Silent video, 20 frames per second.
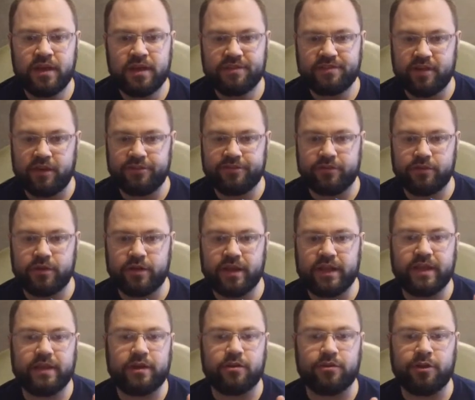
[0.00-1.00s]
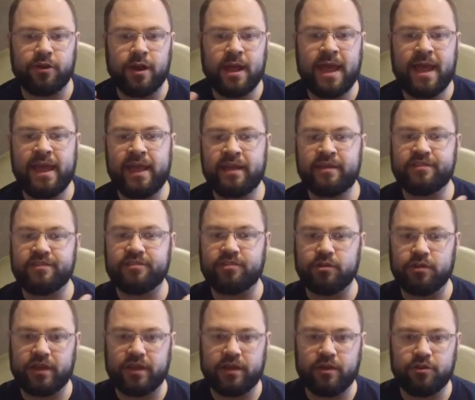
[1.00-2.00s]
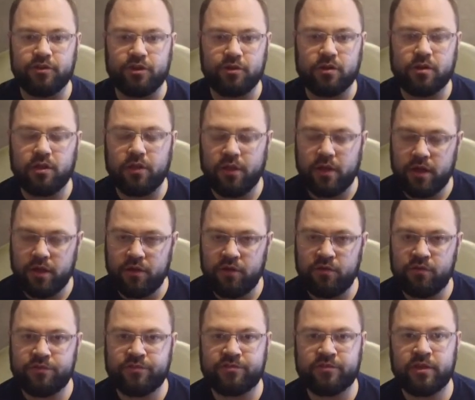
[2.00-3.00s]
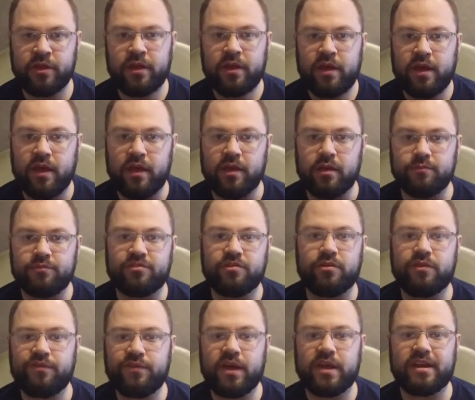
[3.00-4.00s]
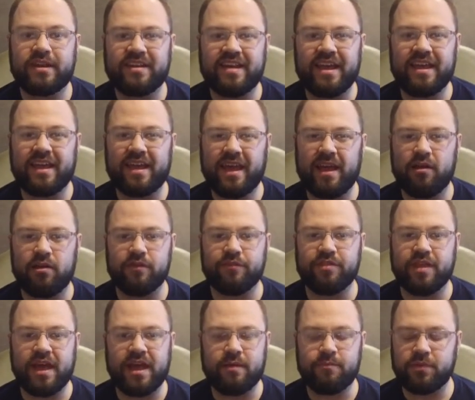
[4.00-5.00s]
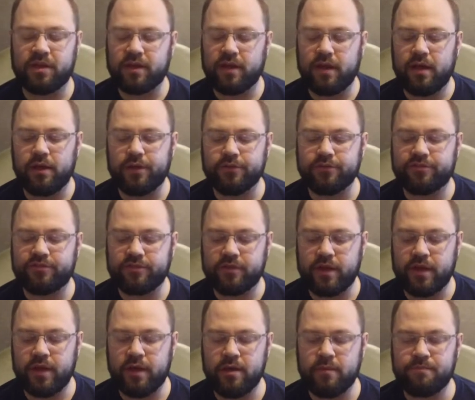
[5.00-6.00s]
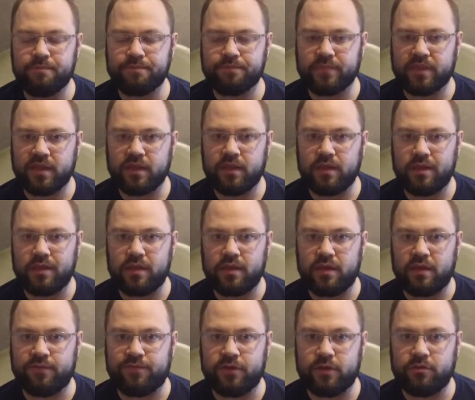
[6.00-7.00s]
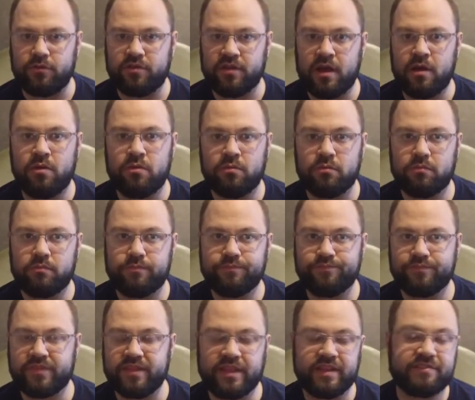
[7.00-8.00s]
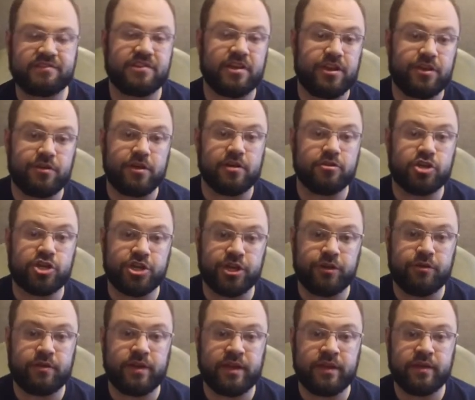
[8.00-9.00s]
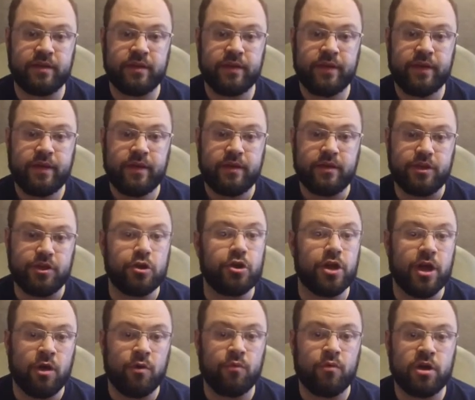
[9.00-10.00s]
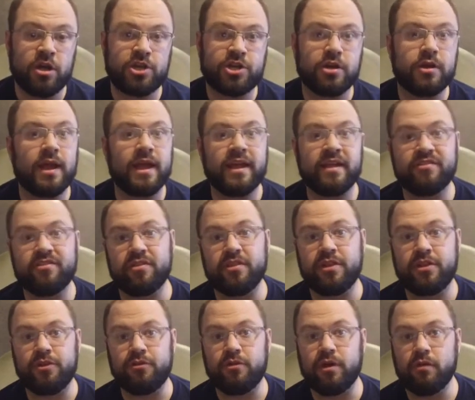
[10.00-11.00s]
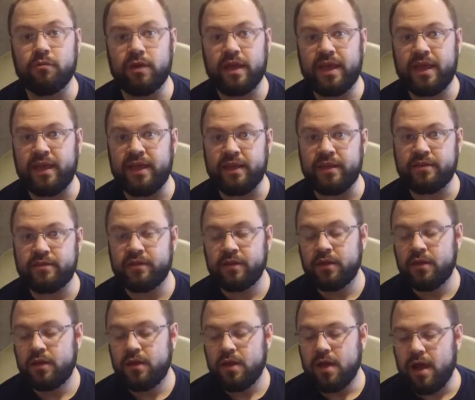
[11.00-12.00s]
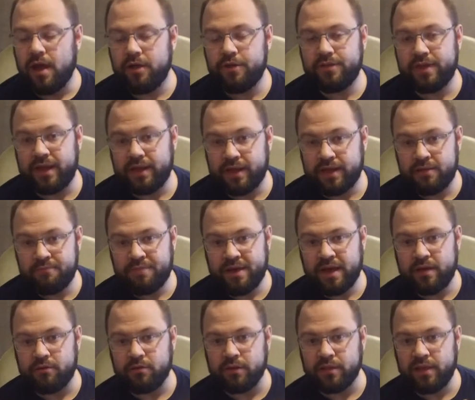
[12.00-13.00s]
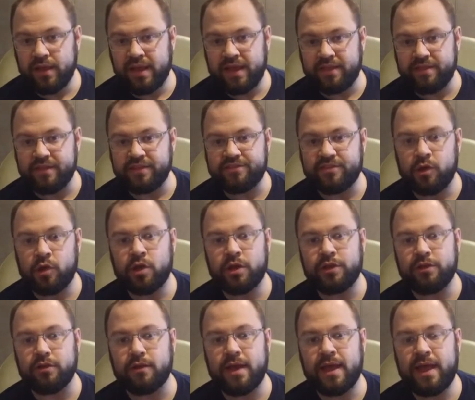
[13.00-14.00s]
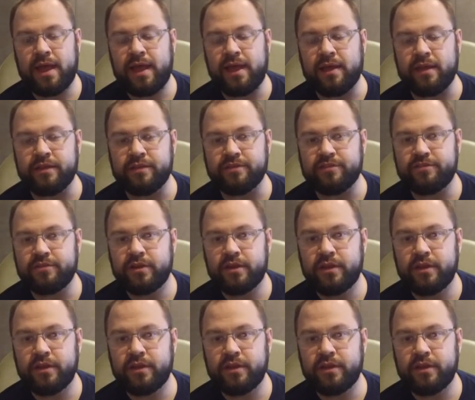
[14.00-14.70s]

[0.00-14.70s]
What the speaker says: it's also going to get on your hands, it's going to get on your clothes. So you've got to take care of that, because if you don't, let's say you go shooting, you don't wash your hands and then you go eat, all that gunpowder and lead that's on your hands